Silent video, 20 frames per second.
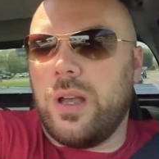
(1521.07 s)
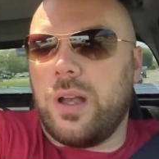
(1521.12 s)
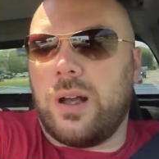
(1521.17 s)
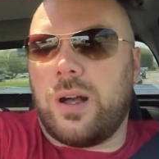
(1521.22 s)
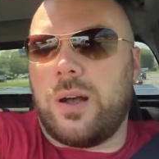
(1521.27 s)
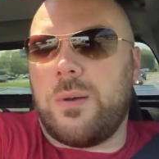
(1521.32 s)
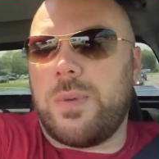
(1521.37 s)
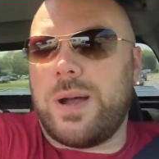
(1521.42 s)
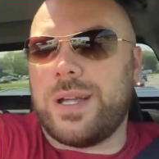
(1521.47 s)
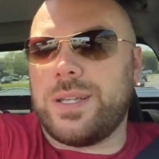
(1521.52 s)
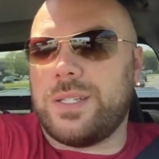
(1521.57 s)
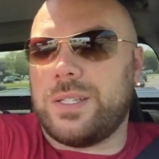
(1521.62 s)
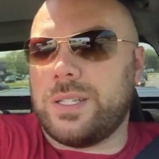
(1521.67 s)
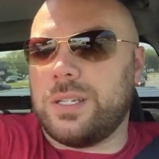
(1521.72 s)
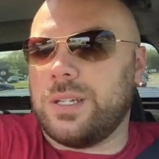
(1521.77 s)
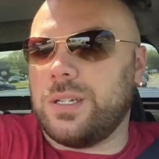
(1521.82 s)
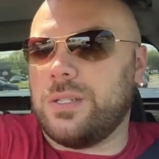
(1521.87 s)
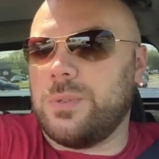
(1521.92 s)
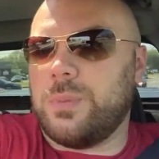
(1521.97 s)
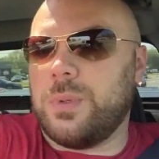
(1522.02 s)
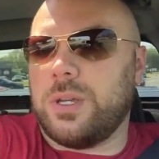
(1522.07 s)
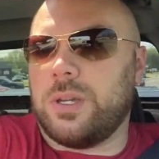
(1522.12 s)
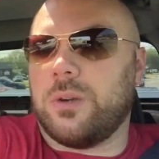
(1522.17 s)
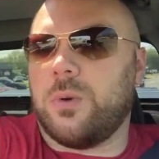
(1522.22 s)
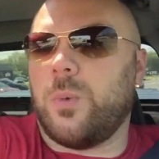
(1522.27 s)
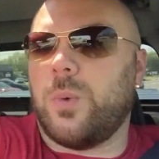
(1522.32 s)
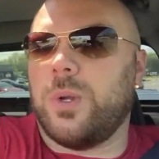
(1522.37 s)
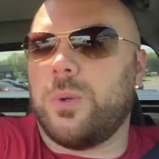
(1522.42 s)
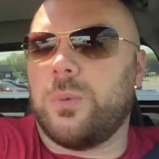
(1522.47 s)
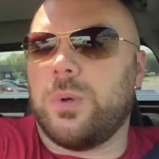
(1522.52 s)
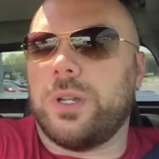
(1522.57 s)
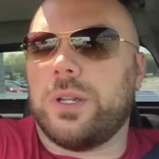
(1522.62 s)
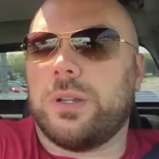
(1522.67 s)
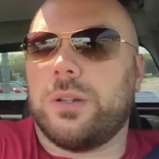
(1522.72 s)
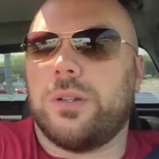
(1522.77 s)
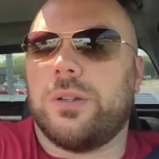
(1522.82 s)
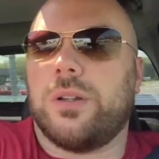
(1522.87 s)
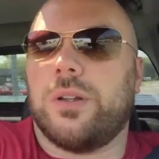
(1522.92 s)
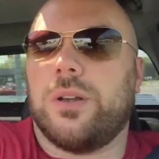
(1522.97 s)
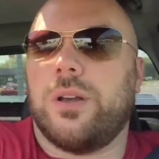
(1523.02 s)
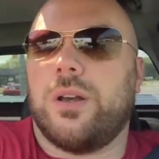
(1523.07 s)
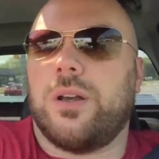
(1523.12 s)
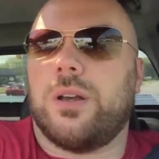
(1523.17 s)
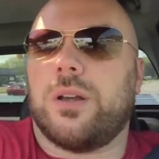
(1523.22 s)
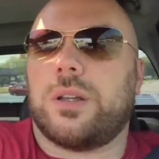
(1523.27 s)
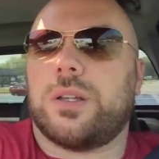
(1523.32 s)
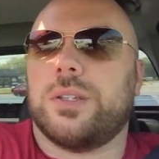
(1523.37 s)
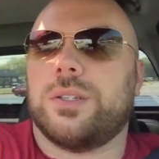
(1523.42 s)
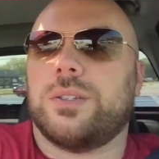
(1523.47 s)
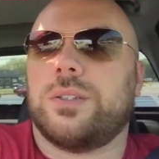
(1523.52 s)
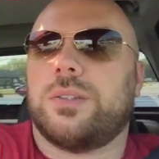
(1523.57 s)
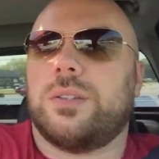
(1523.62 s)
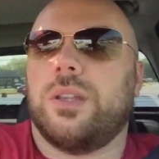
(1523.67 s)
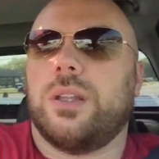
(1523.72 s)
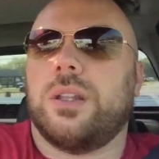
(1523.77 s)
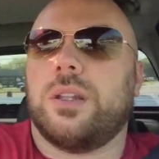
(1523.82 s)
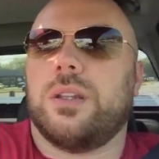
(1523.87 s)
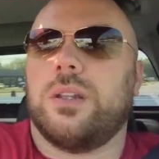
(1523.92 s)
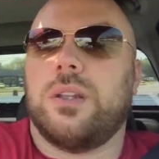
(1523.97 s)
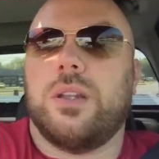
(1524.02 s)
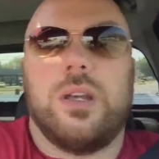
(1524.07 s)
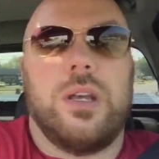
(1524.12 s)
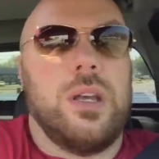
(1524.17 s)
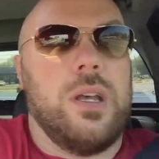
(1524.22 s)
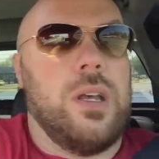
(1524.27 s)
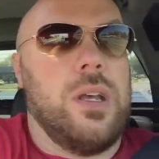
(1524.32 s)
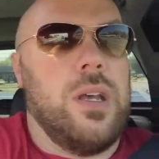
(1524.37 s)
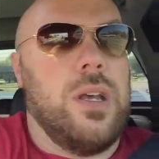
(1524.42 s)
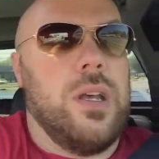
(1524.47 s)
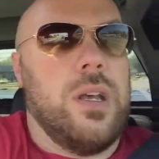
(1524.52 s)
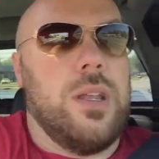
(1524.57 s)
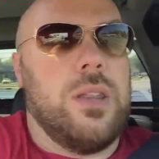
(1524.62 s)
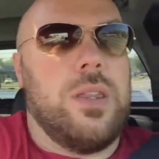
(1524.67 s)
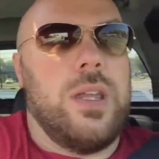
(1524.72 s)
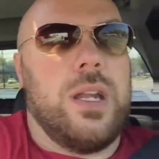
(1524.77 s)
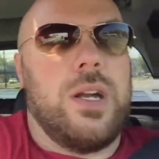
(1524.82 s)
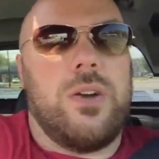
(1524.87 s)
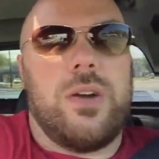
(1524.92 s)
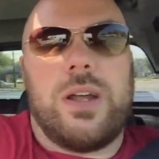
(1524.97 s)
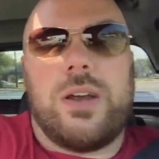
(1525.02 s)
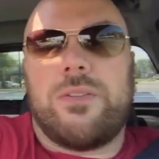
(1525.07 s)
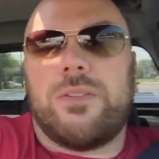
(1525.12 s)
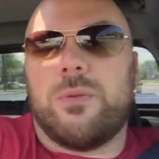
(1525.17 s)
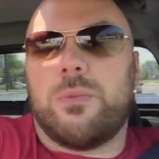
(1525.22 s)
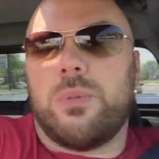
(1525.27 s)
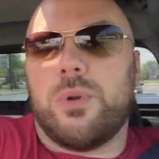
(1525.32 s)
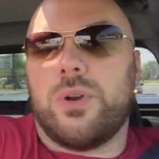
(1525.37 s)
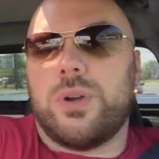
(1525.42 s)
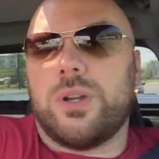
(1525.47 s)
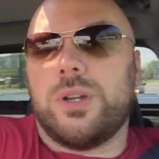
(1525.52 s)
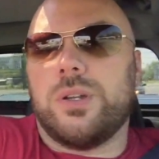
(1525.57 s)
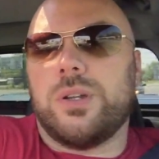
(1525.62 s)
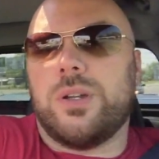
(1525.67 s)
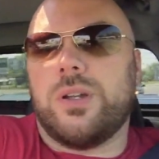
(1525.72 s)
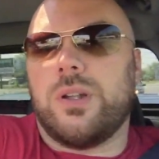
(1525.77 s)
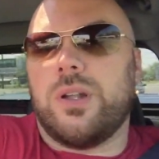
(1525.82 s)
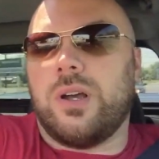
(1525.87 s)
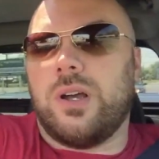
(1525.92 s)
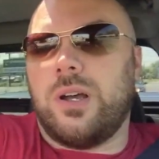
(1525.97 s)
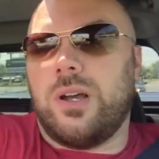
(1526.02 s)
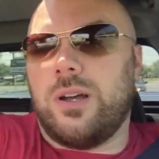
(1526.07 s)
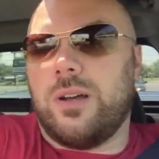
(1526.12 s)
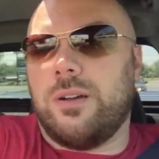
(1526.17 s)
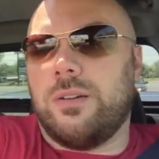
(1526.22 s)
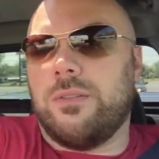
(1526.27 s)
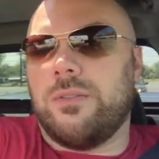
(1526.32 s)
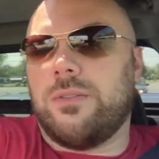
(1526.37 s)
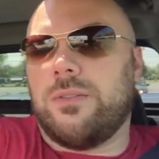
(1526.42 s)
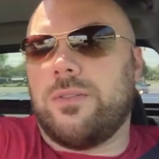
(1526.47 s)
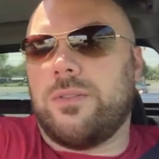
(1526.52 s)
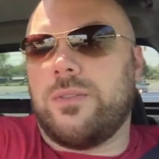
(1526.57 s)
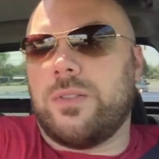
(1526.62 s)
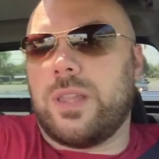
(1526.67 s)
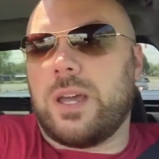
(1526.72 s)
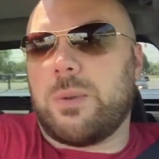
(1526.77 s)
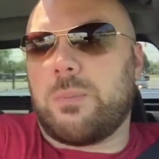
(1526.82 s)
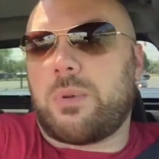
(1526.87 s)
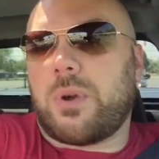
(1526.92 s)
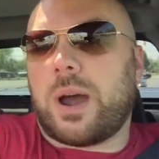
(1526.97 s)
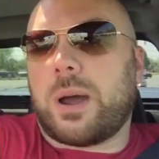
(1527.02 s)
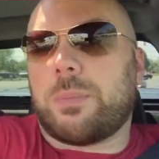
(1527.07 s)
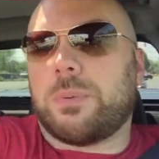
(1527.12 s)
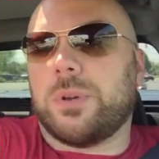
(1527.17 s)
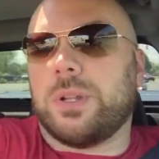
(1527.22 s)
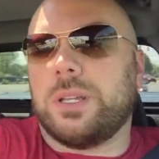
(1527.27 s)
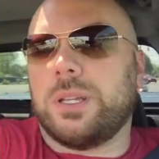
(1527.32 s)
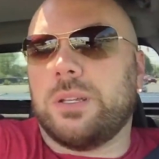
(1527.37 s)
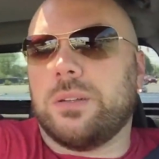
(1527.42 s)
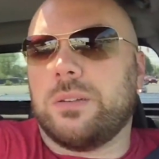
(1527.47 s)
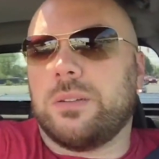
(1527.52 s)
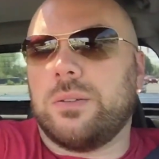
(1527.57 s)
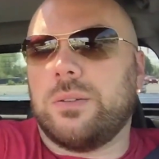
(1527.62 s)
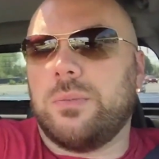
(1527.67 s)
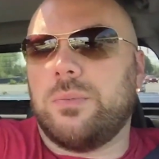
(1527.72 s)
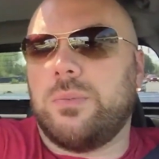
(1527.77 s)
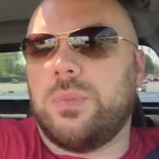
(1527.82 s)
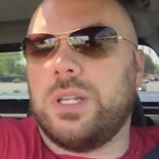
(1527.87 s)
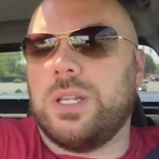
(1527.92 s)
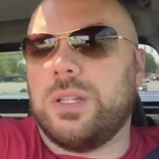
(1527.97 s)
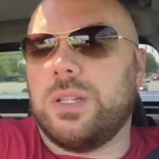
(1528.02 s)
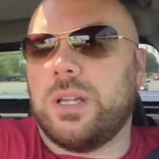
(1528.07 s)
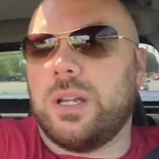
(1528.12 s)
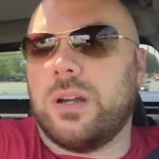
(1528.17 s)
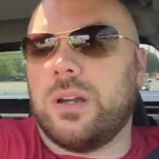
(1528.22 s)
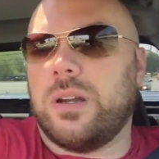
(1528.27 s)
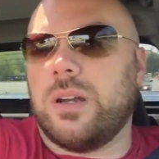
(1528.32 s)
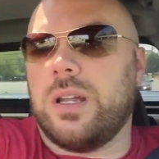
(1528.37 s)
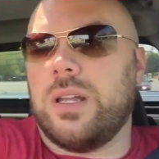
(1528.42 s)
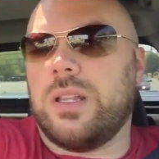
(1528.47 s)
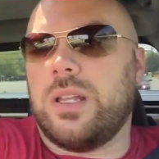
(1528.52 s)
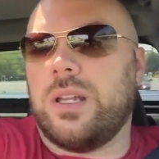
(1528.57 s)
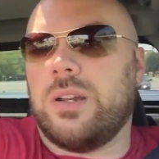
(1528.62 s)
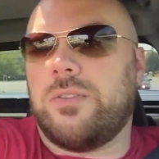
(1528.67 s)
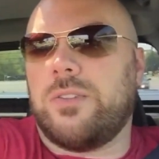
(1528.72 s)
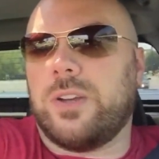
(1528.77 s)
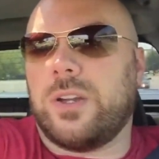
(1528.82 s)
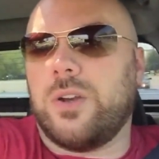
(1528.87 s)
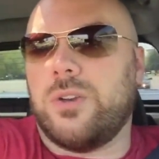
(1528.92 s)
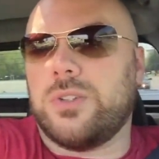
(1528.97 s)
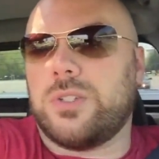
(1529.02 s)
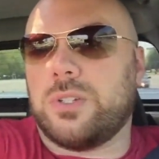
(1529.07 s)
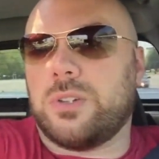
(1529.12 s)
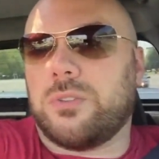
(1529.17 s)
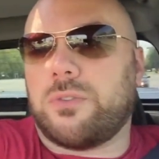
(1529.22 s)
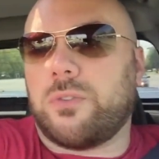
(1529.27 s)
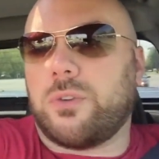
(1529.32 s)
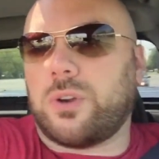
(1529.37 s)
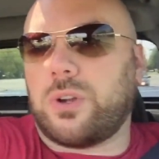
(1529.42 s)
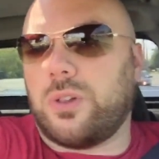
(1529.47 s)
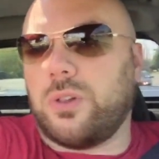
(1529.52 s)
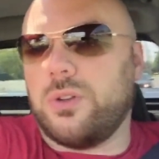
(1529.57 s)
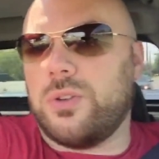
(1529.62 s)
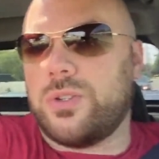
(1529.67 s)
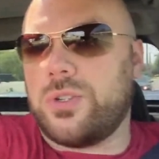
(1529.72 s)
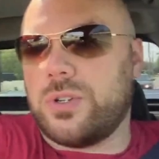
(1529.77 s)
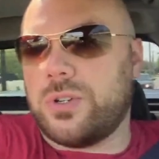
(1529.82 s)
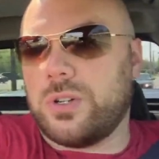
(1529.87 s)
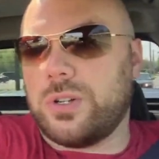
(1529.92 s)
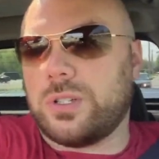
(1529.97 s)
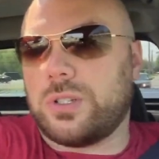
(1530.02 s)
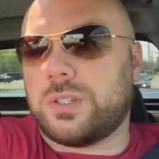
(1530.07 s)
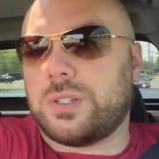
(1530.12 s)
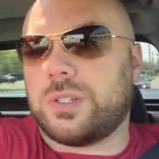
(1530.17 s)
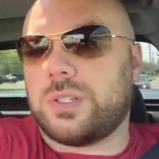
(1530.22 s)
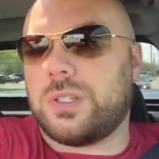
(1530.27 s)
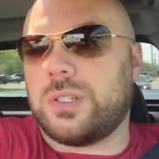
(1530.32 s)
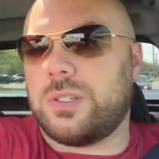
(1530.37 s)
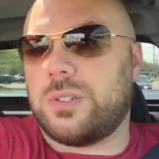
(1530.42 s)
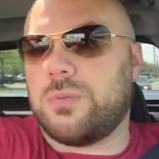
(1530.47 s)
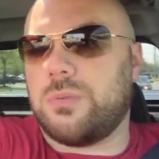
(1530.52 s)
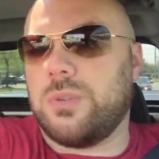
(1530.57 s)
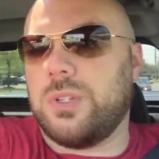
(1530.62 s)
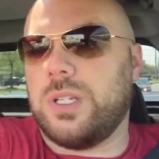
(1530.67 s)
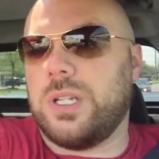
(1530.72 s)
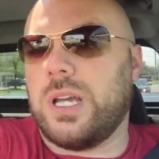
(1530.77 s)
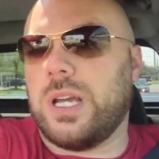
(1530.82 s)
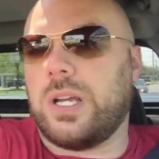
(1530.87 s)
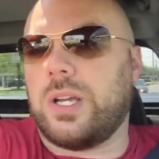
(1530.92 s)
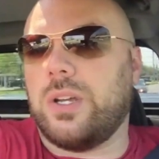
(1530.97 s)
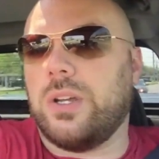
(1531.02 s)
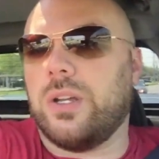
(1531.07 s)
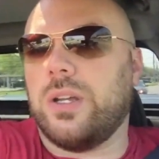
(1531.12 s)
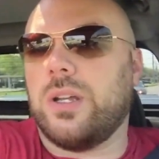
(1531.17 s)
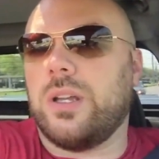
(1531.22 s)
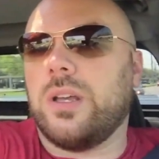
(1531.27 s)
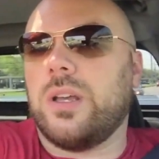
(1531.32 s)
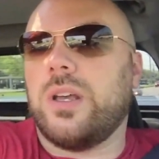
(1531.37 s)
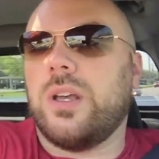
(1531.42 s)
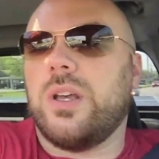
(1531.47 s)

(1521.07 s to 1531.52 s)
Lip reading: I see it as being a win-win because then they don't have the burden of that property being there, and then if it goes into foreclosure, it's really not good.